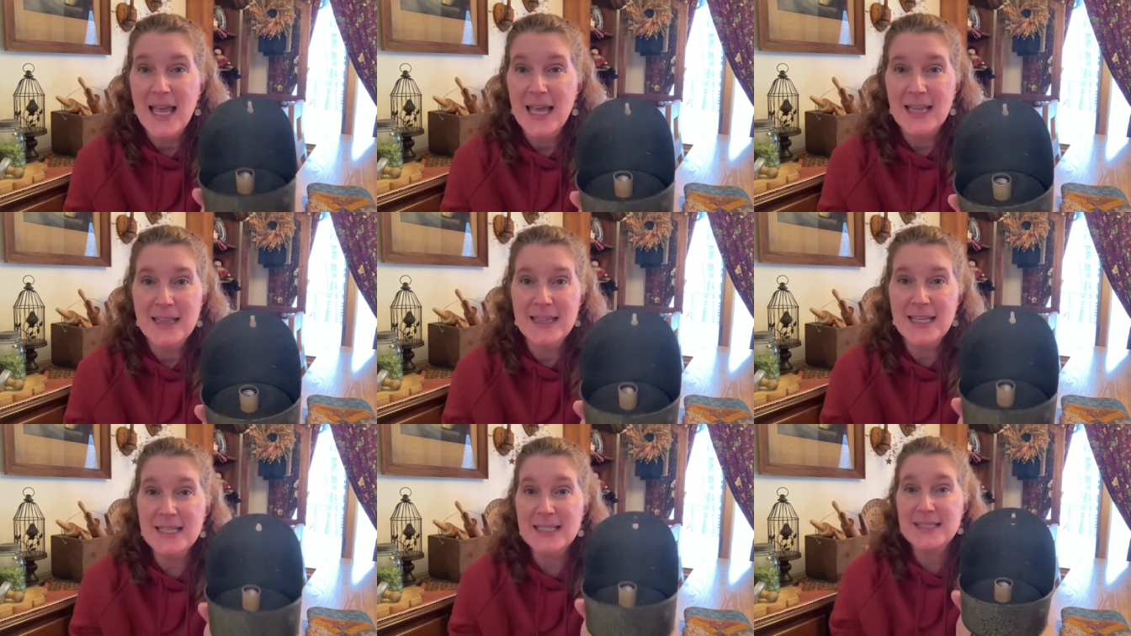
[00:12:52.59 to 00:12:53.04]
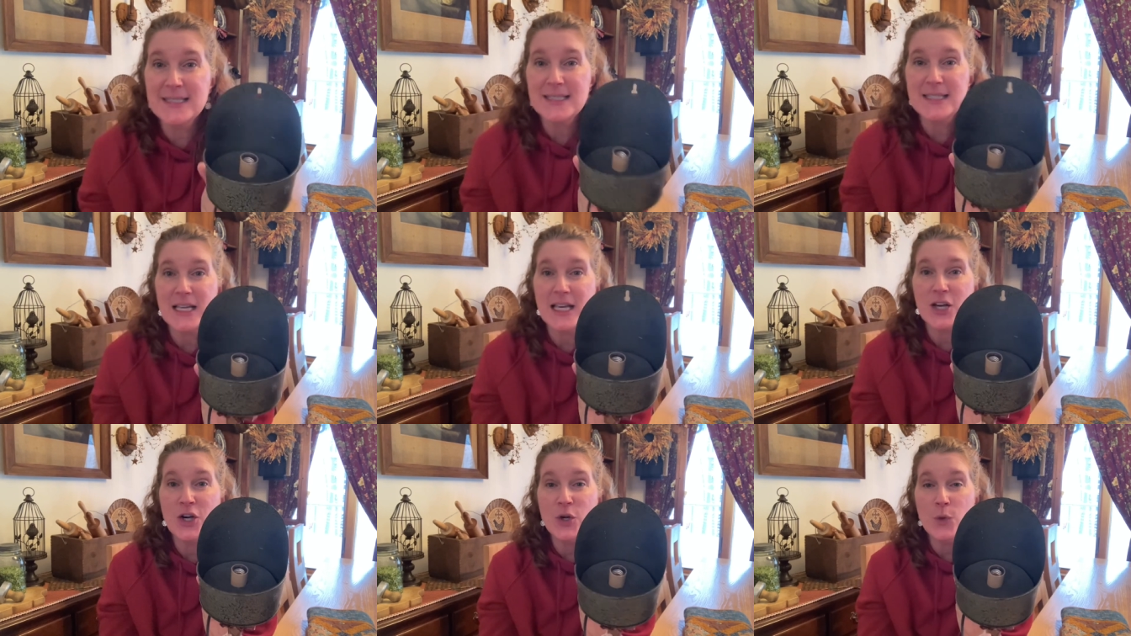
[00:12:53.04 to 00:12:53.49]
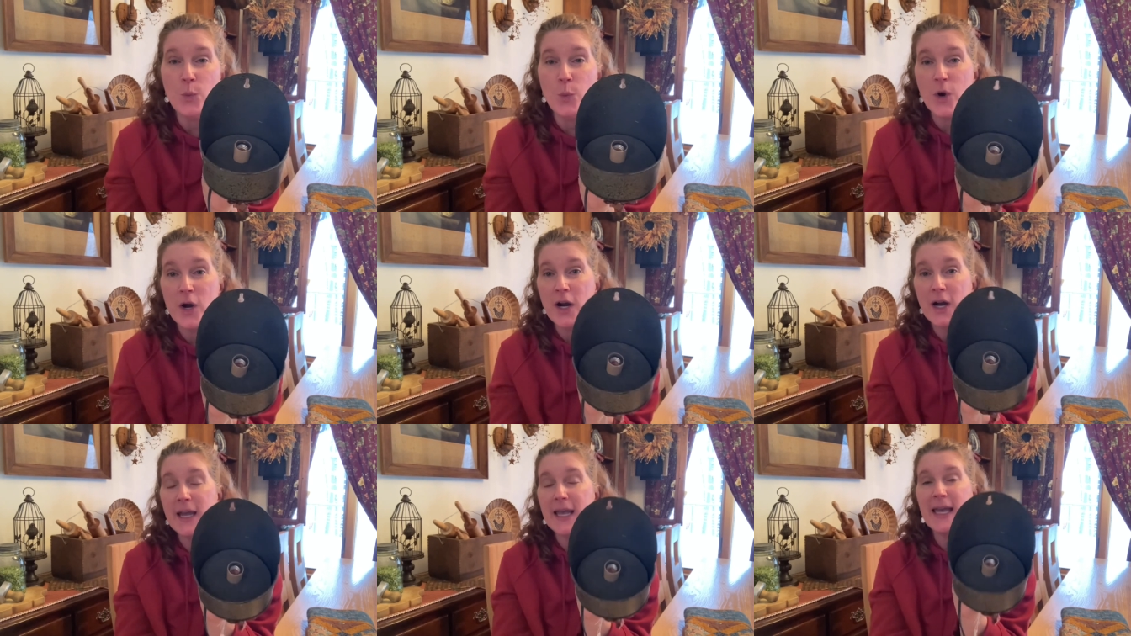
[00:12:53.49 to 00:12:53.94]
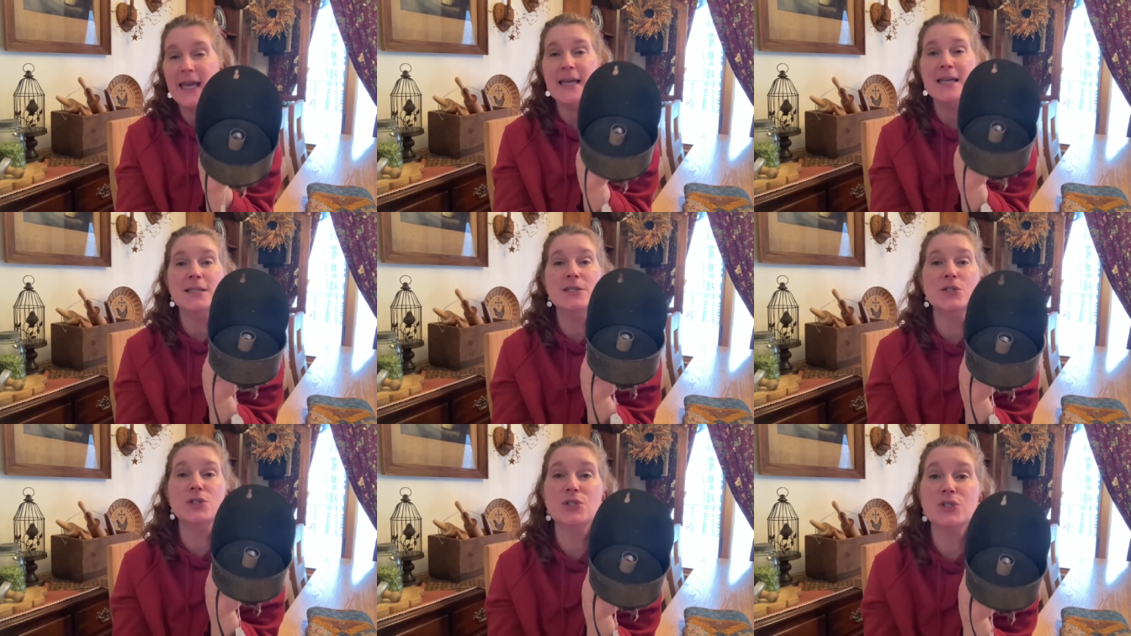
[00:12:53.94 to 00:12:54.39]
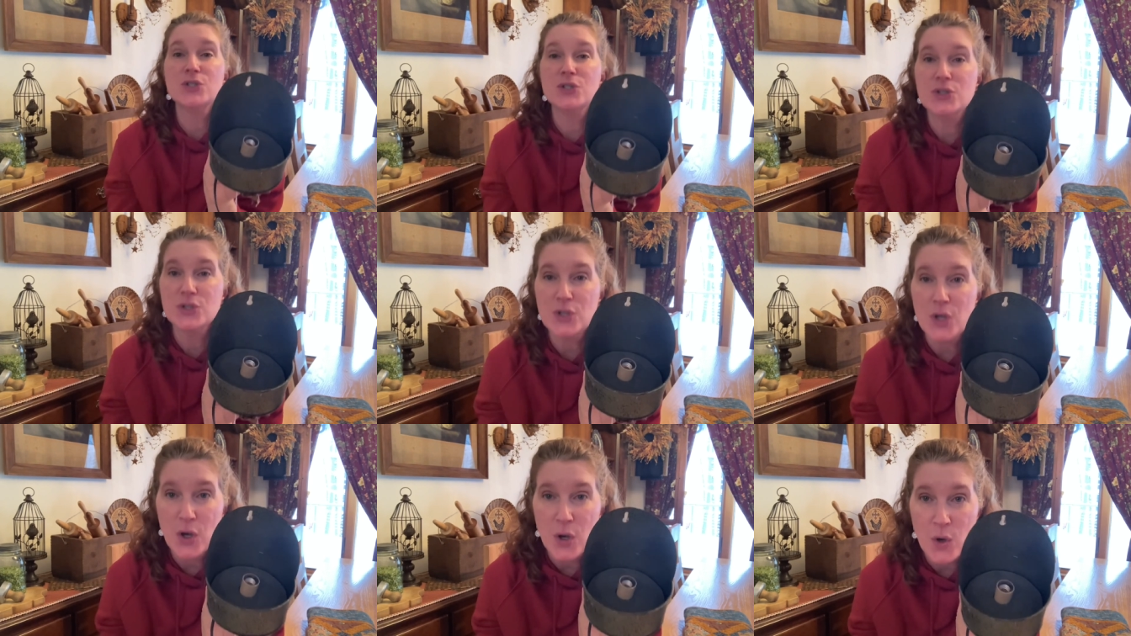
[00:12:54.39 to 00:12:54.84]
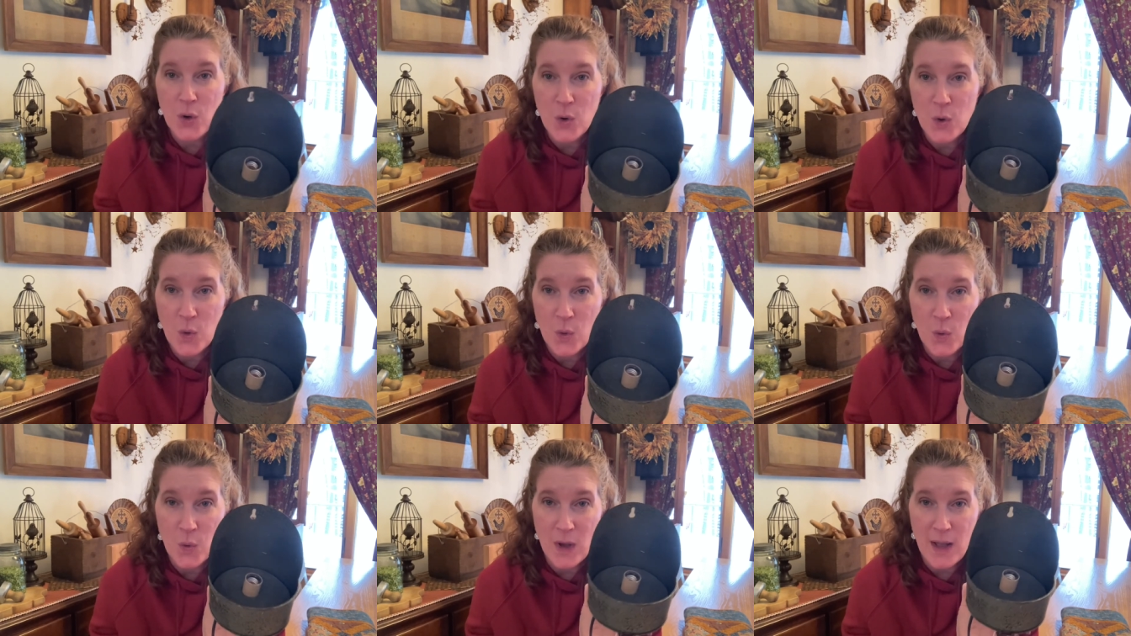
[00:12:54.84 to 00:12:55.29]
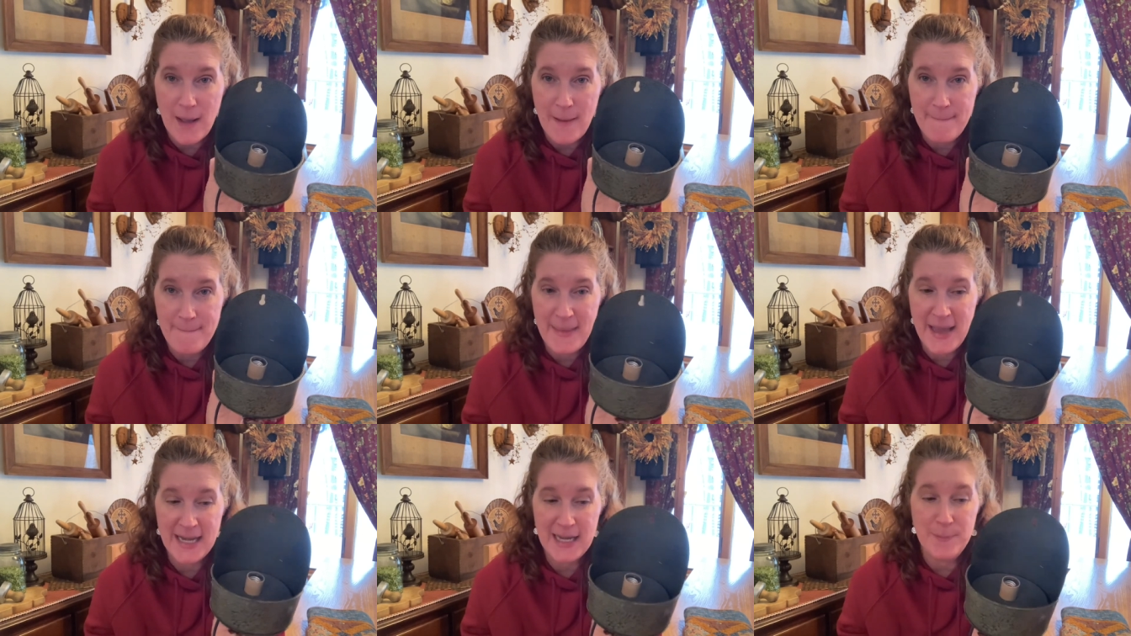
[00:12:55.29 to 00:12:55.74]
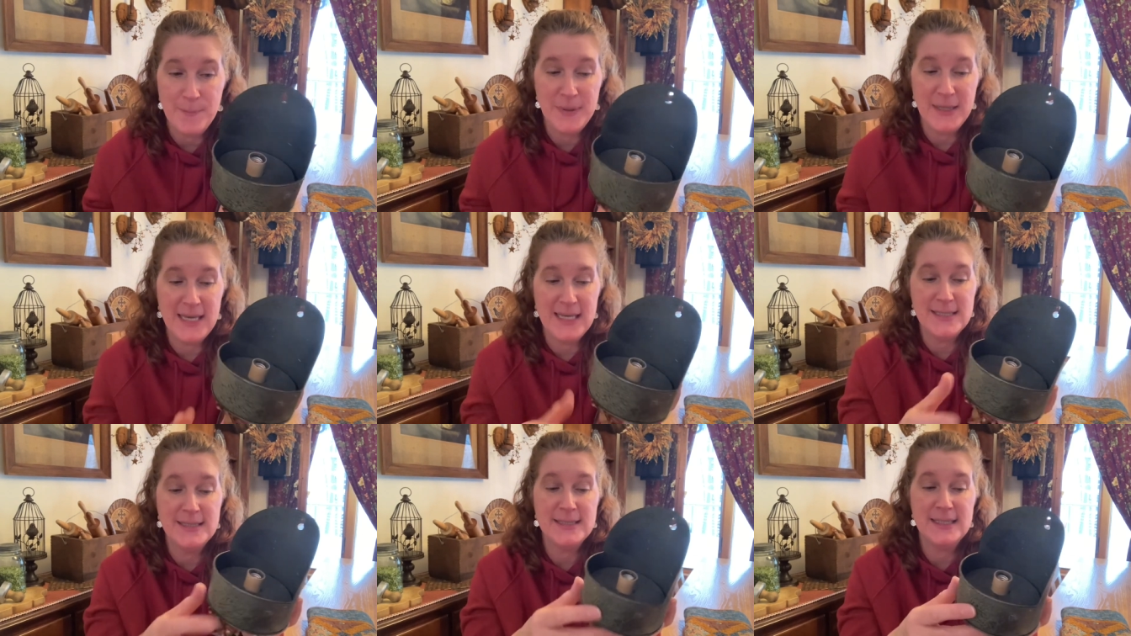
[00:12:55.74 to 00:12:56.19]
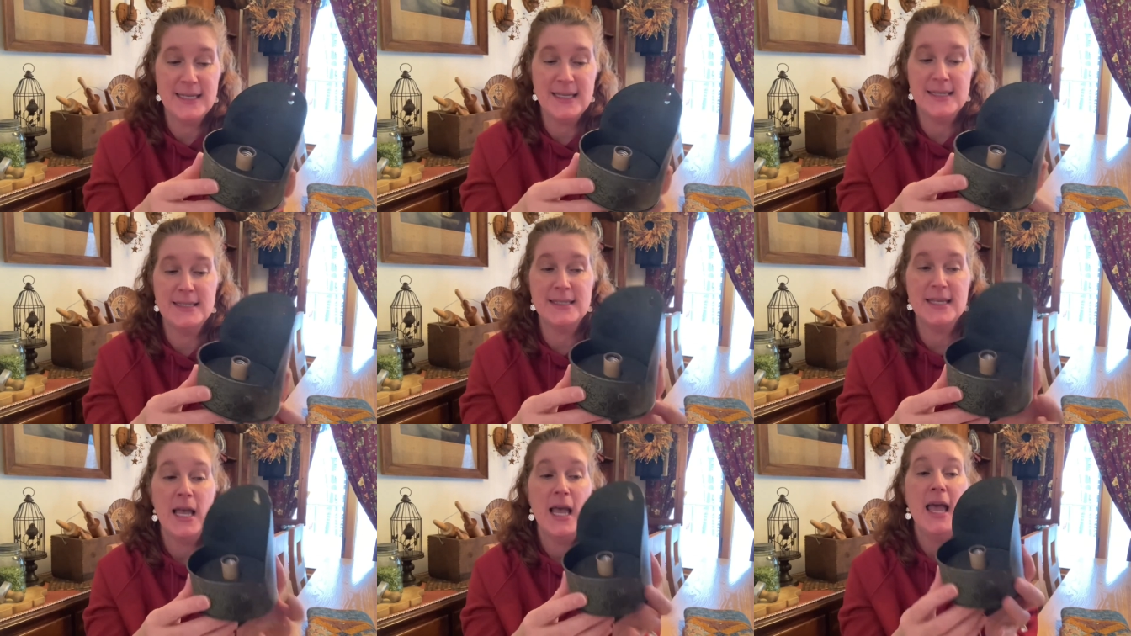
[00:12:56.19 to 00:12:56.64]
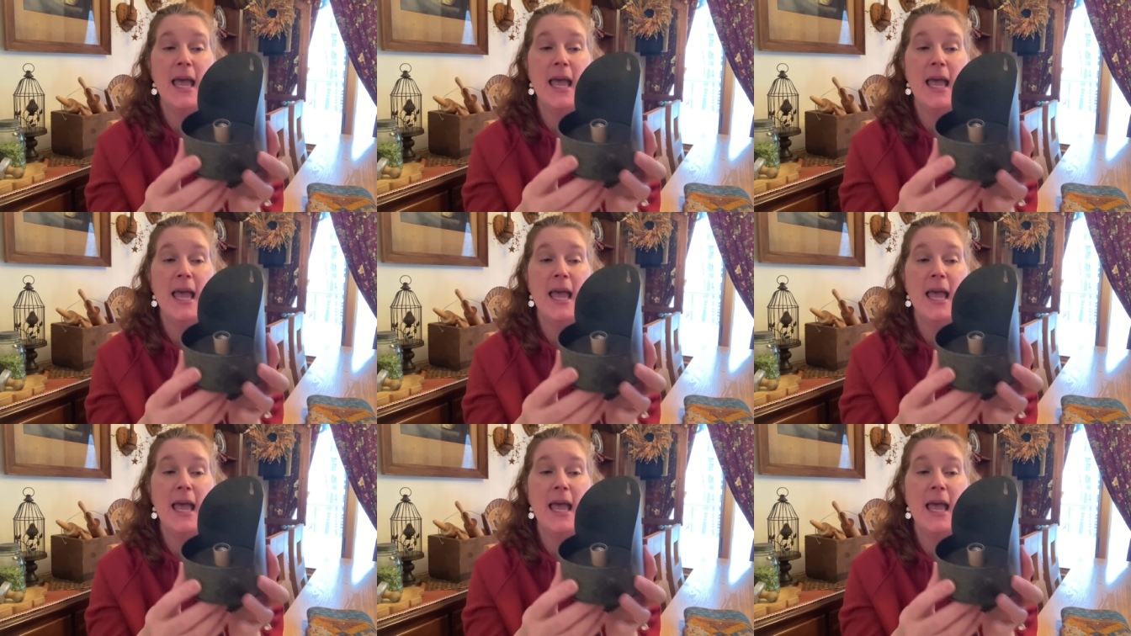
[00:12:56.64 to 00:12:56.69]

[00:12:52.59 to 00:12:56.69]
this could work in so many places.